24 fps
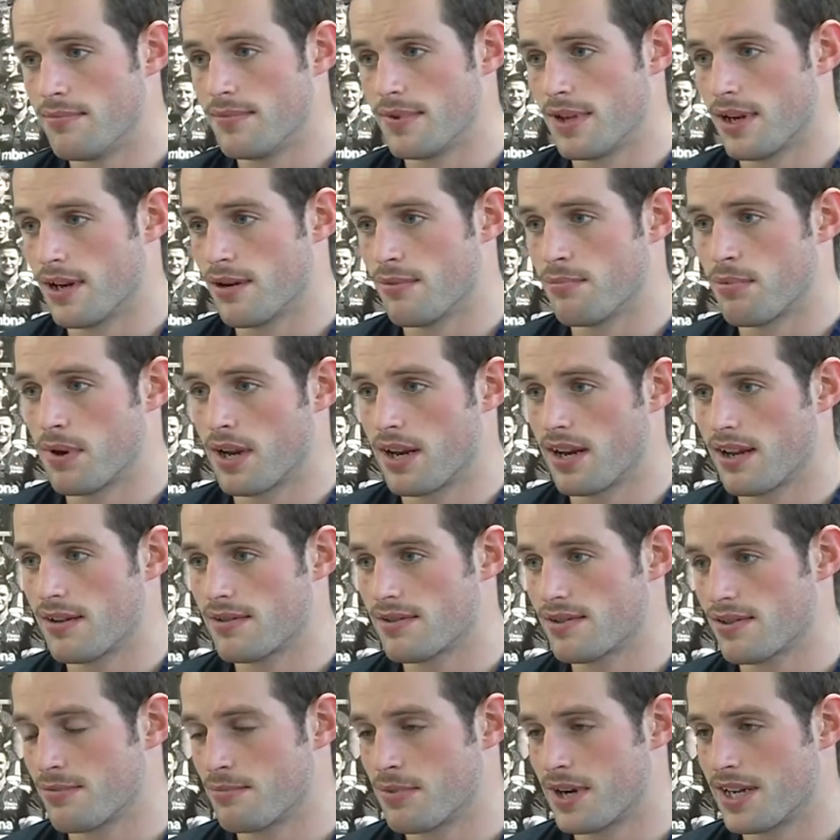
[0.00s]
You know, plenty of
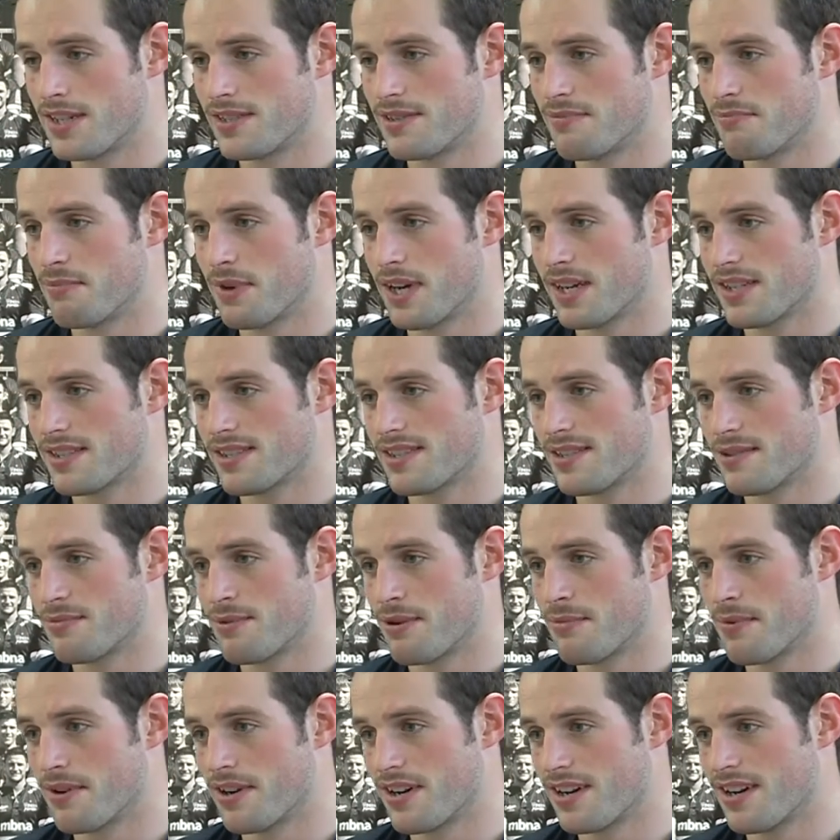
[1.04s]
sort of breads and pastas
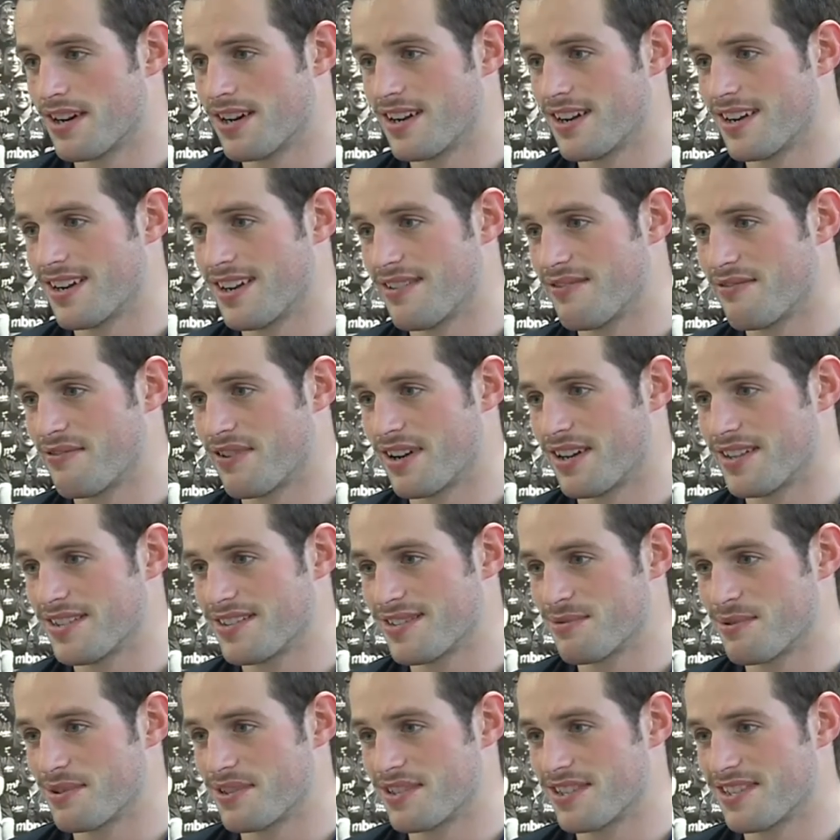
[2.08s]
when we're in
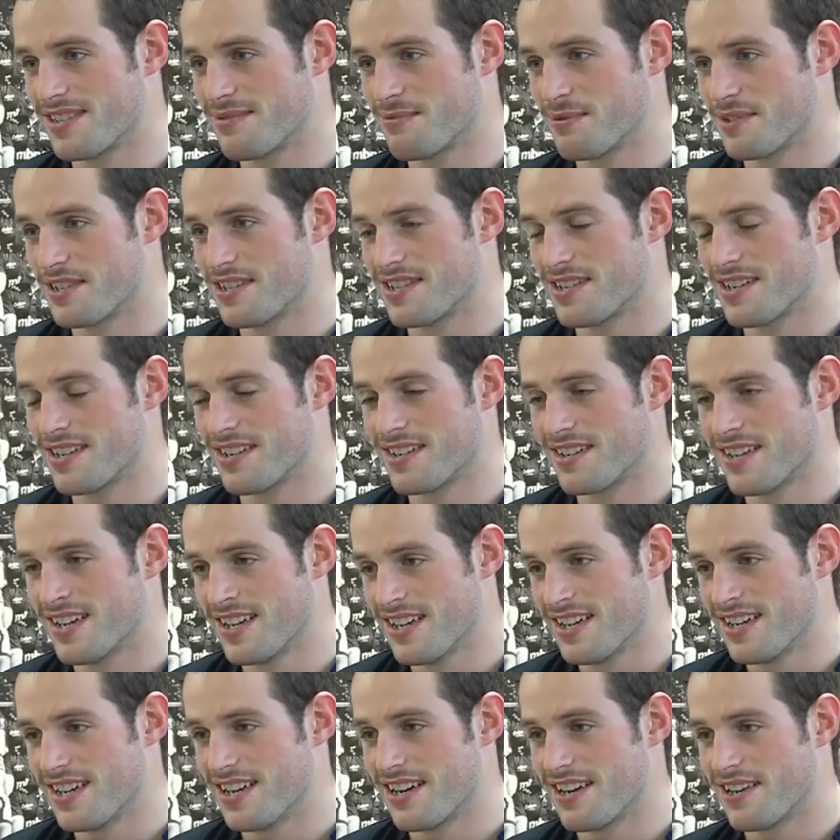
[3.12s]
France, which is
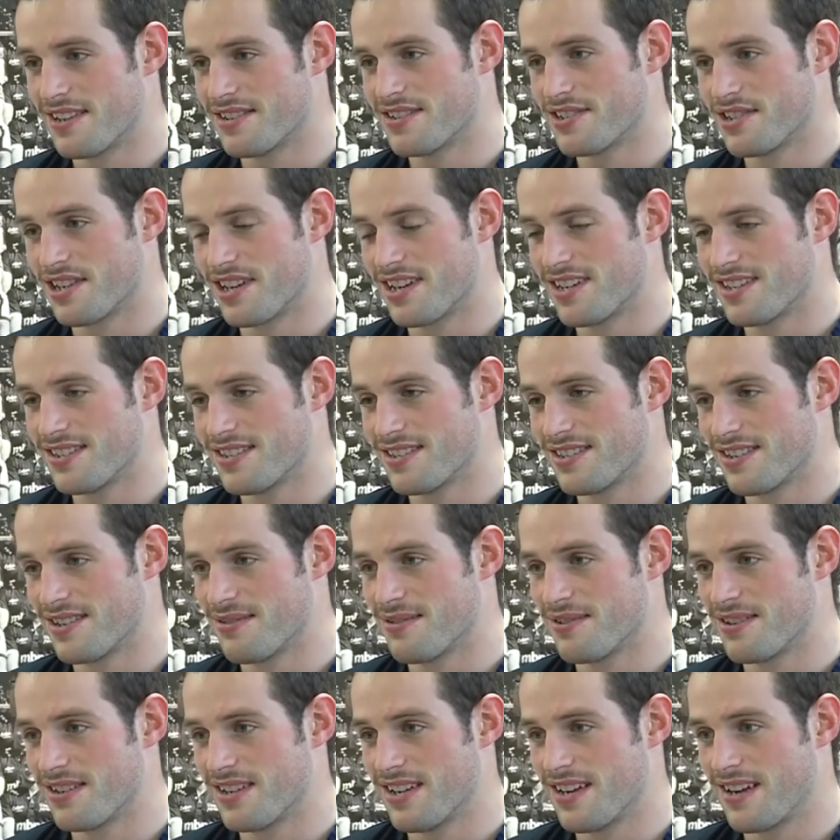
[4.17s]
a nice change. So
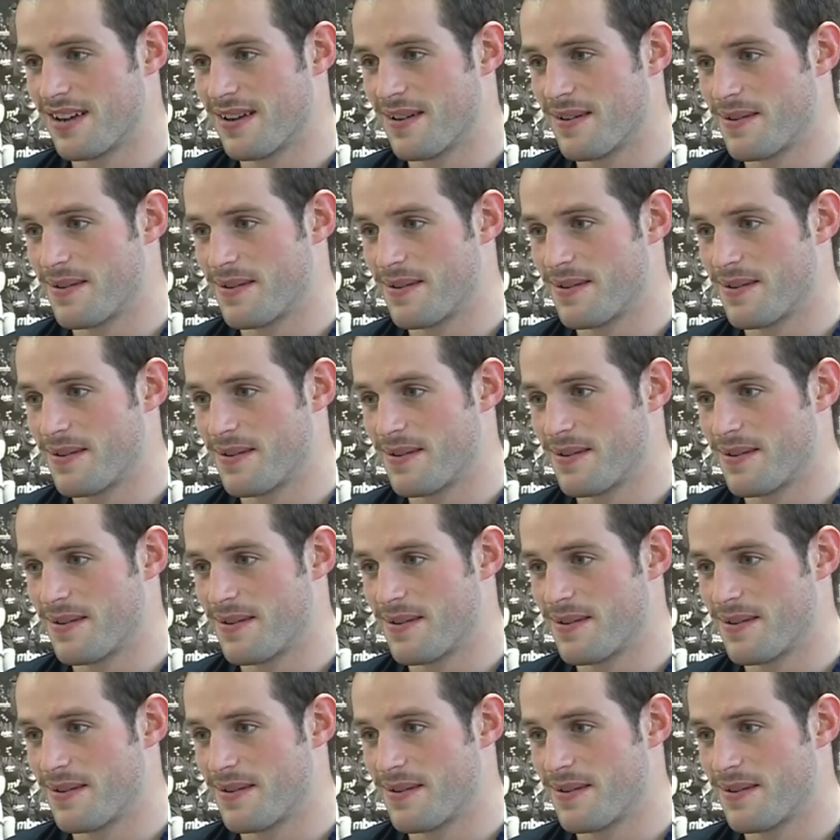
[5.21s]
yeah.